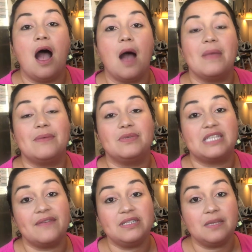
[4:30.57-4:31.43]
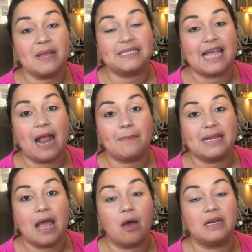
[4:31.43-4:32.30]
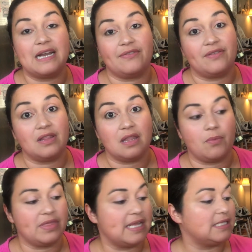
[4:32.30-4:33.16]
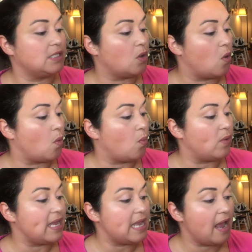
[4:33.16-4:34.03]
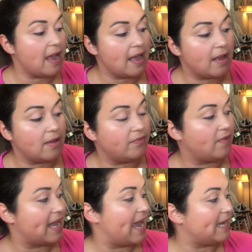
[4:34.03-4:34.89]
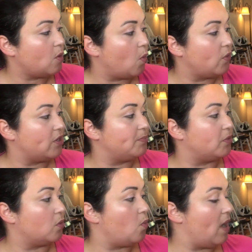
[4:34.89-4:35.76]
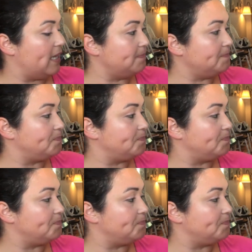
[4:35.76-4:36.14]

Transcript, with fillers: Um, it was given to me as a hand-me-down and I fell in love with it. So we have, I had it ordered book one,